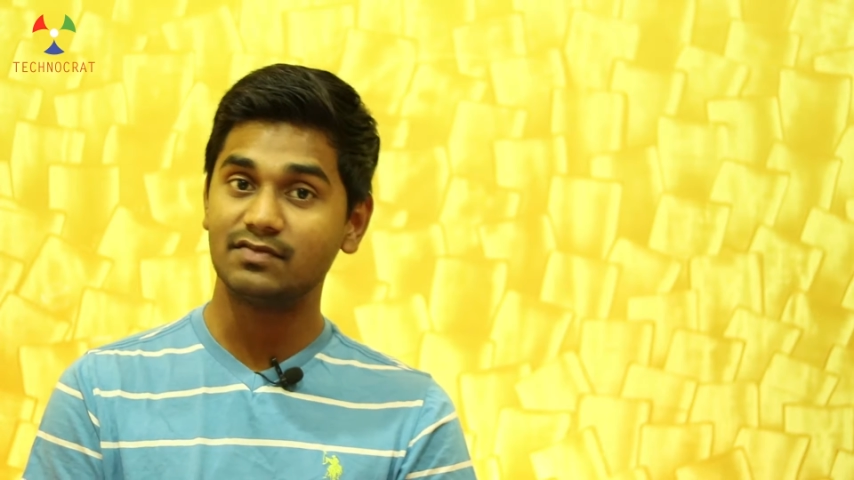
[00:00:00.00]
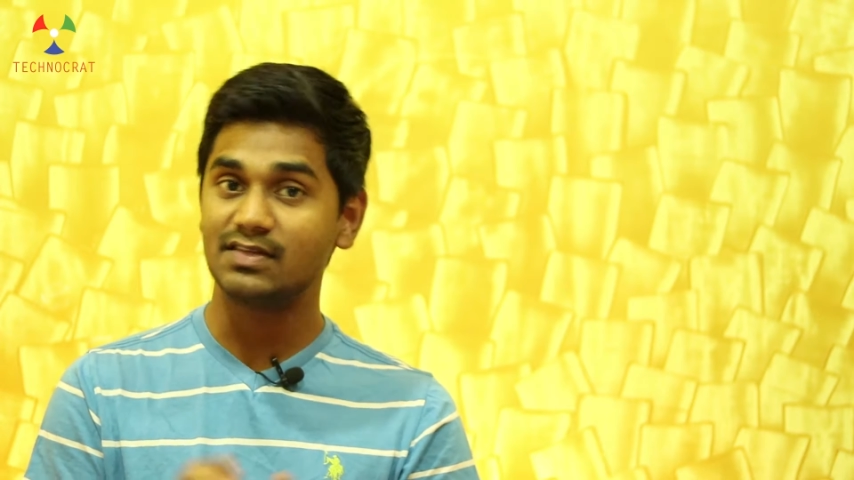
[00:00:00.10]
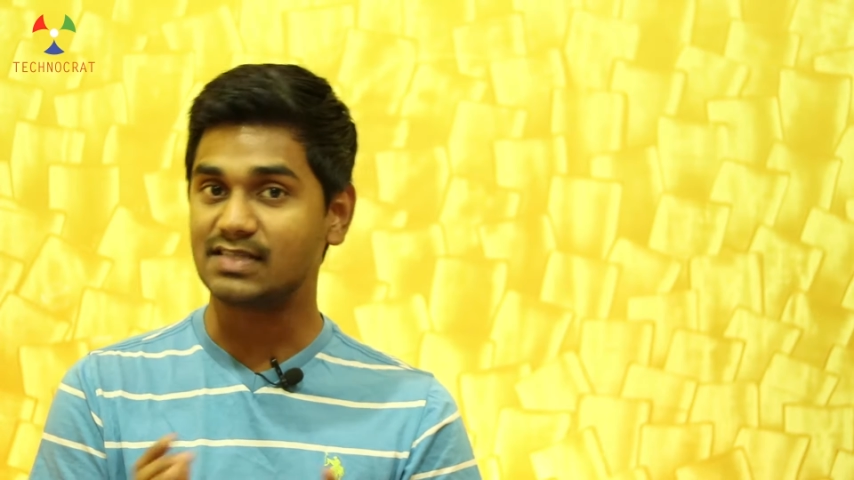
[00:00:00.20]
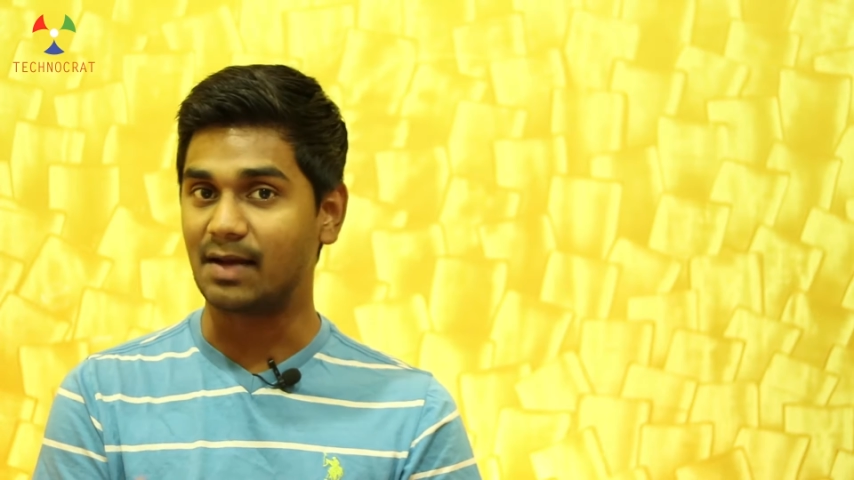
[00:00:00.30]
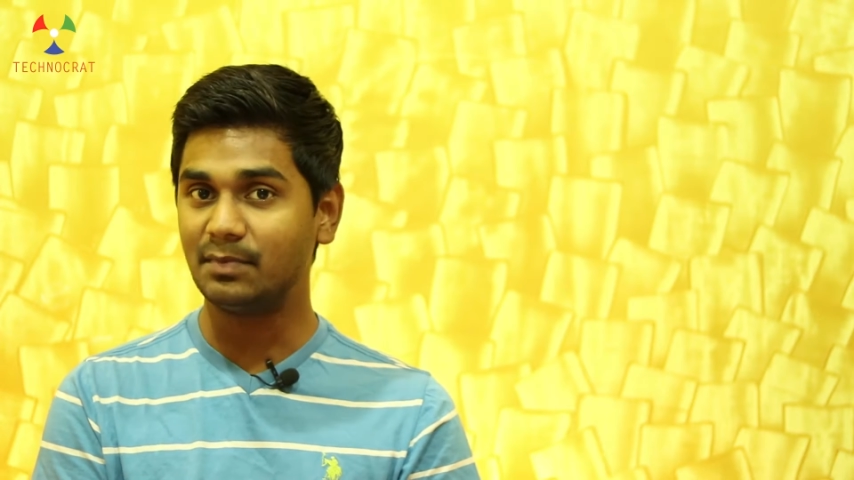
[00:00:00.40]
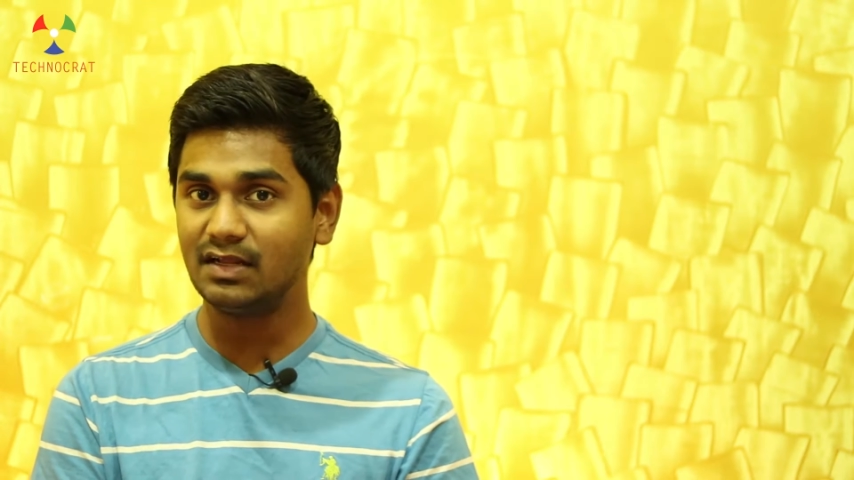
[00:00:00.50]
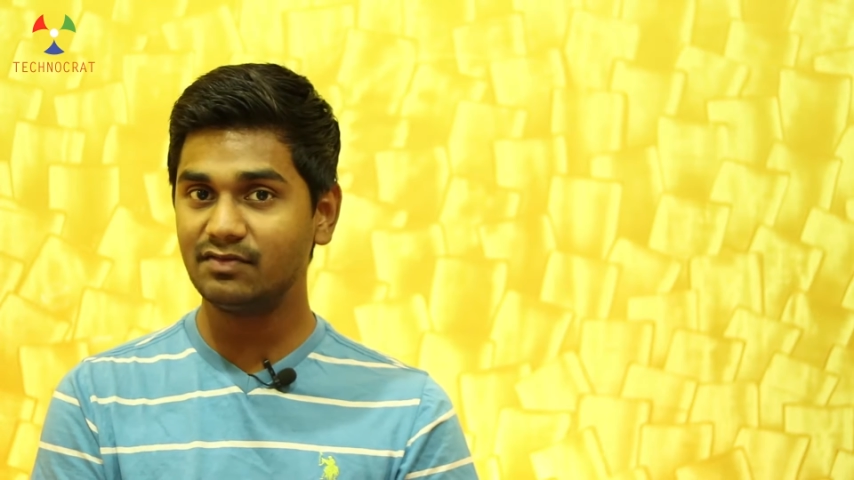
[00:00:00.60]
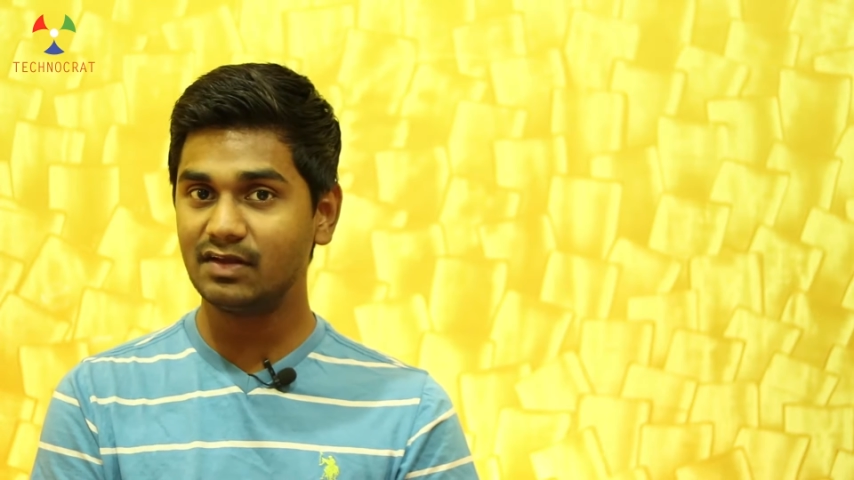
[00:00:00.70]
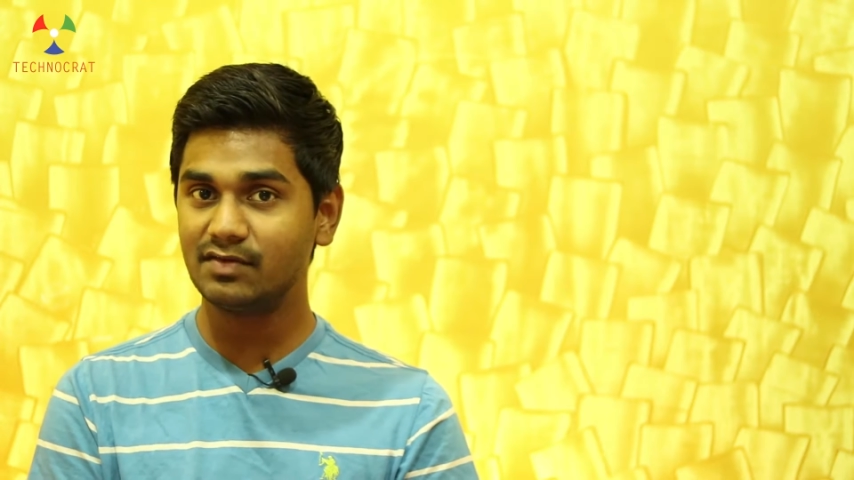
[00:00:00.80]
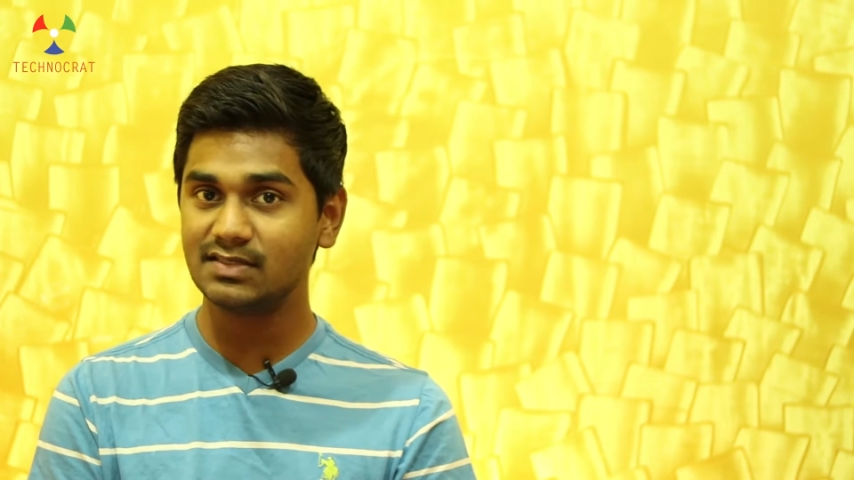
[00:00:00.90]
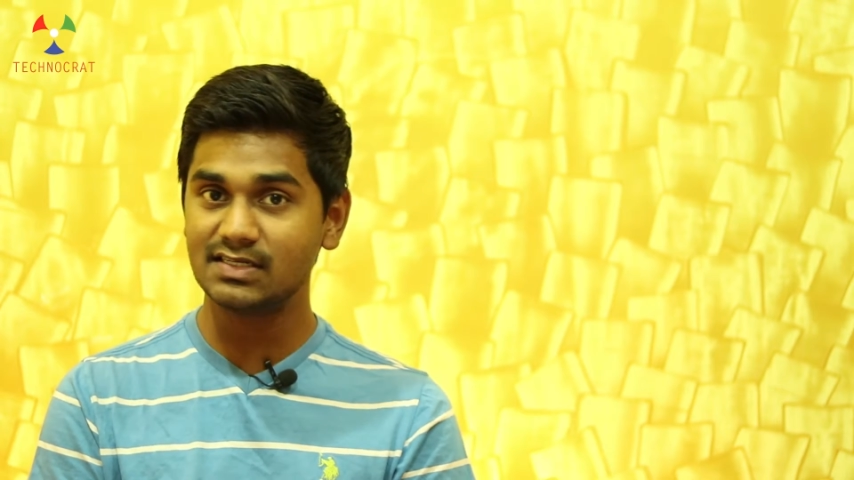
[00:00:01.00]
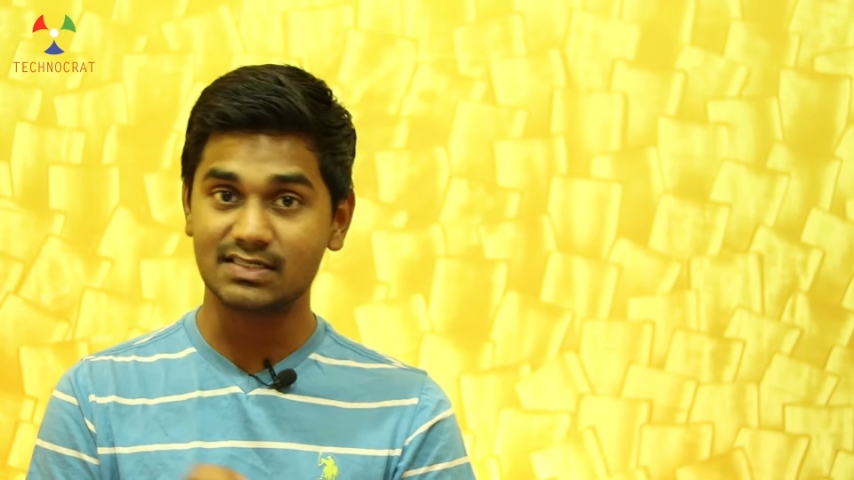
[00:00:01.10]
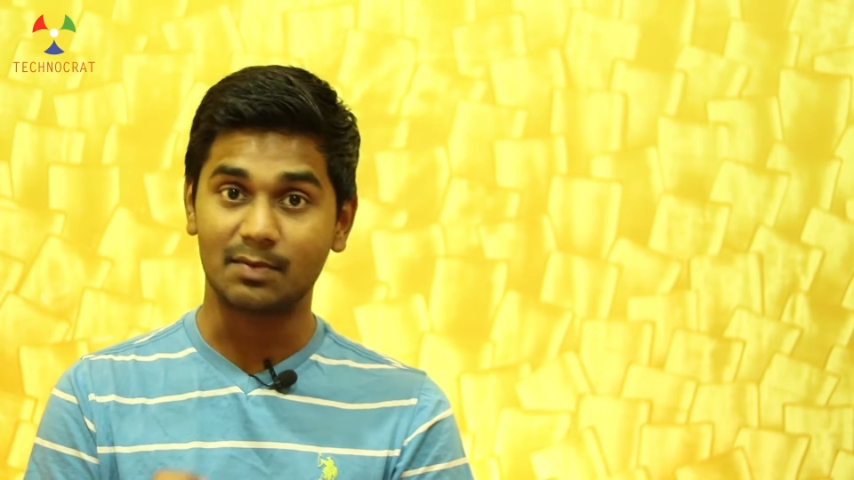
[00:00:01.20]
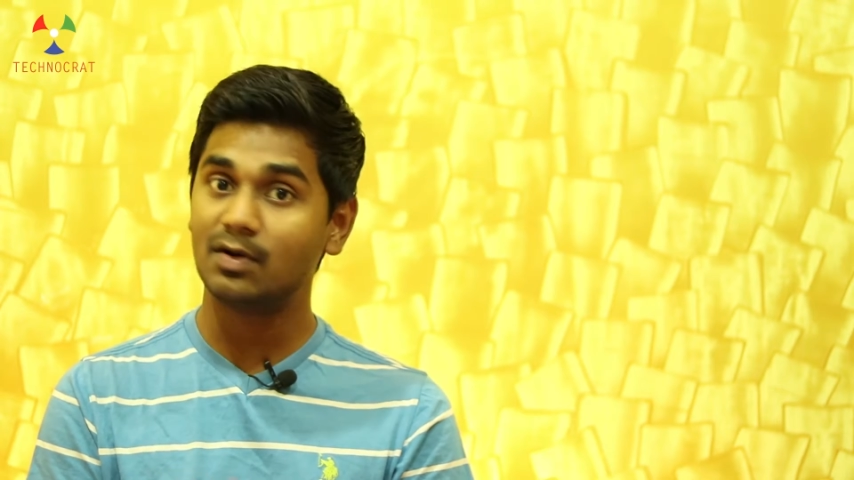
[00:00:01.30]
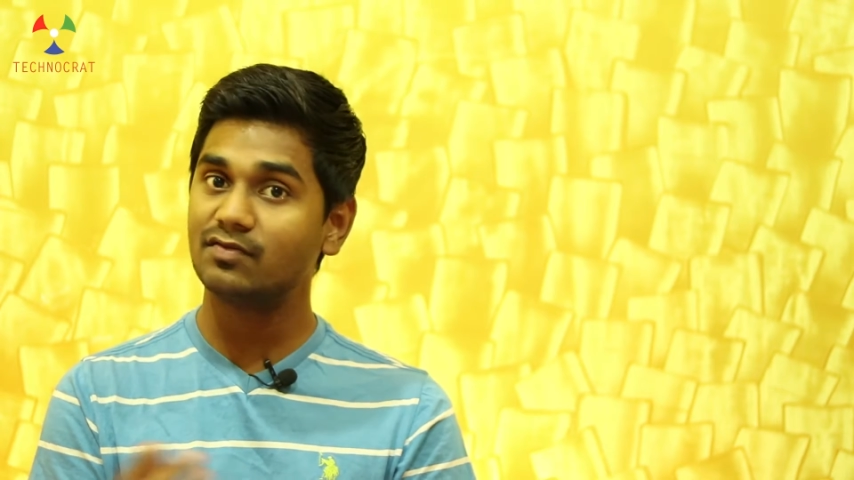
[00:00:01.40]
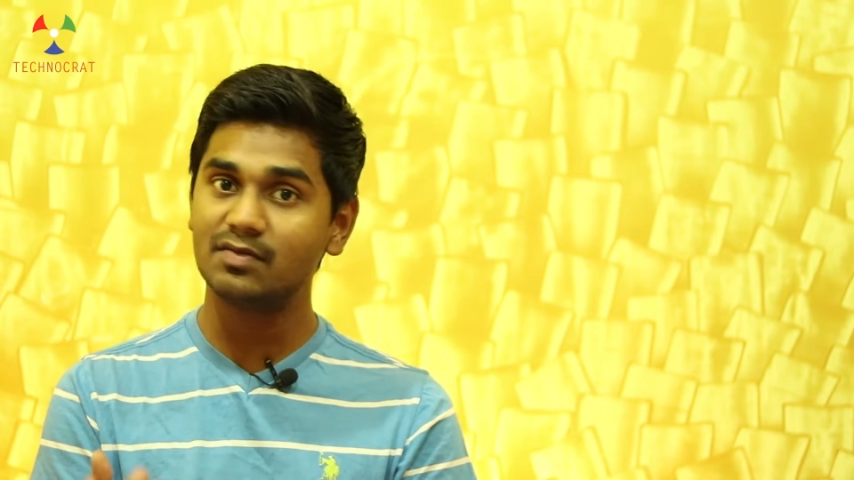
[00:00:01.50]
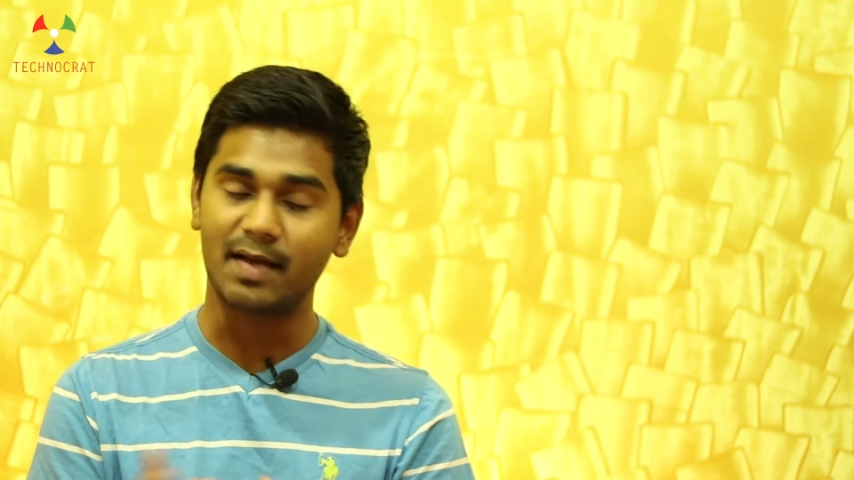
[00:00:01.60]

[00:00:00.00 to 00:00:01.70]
if the sampling frequency is double of the